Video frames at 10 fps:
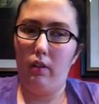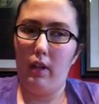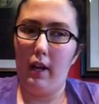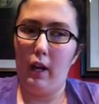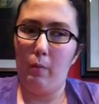
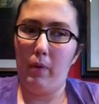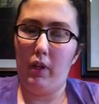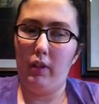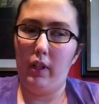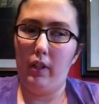that happened.
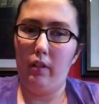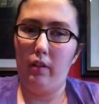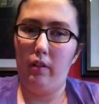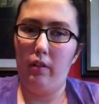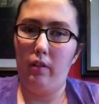And then
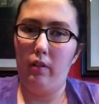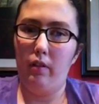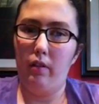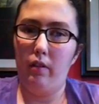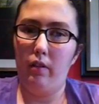
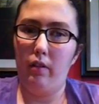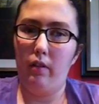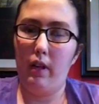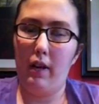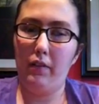
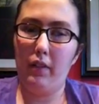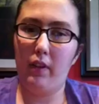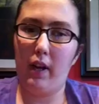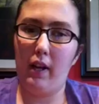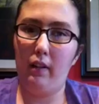after
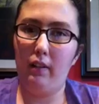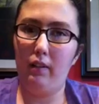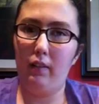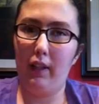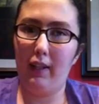that,
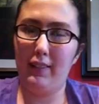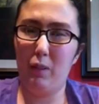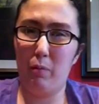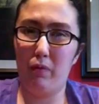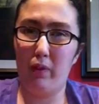like I
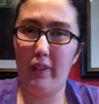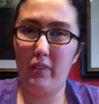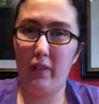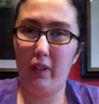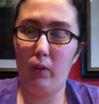said before, he's
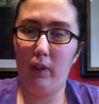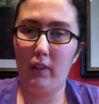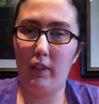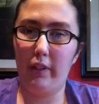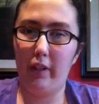very quick
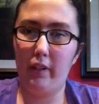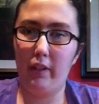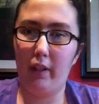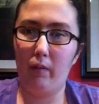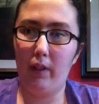to judge.
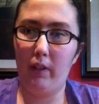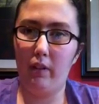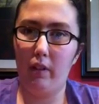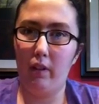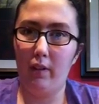Like
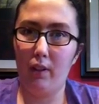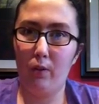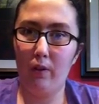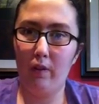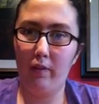when
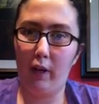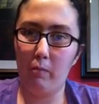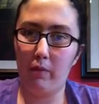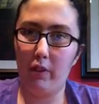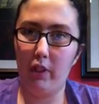Cora
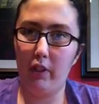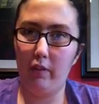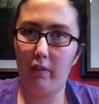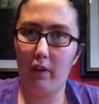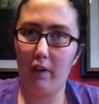framed Regina
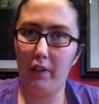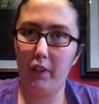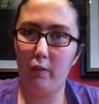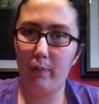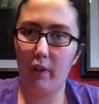for
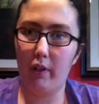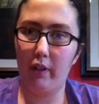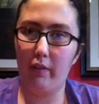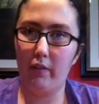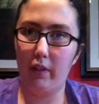Archie's murder,
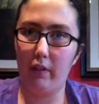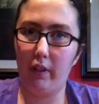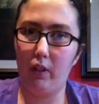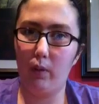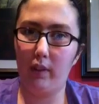he was
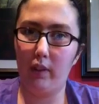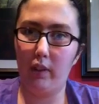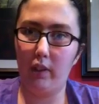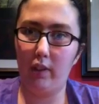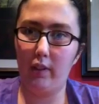very quick to
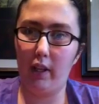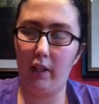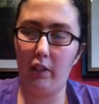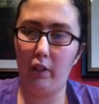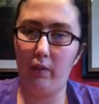judge
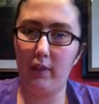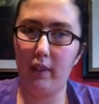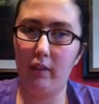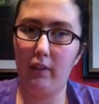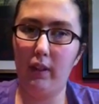that she was
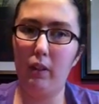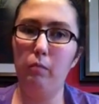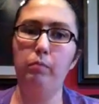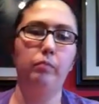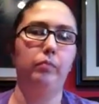
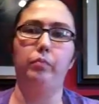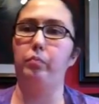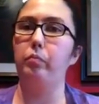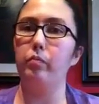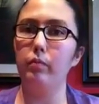guilty,
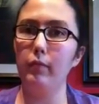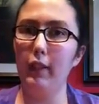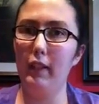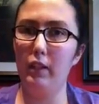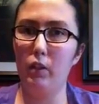
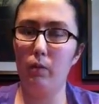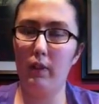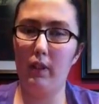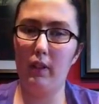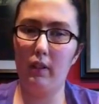and
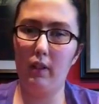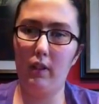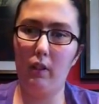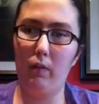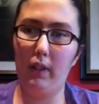
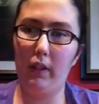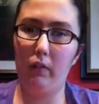they wouldn't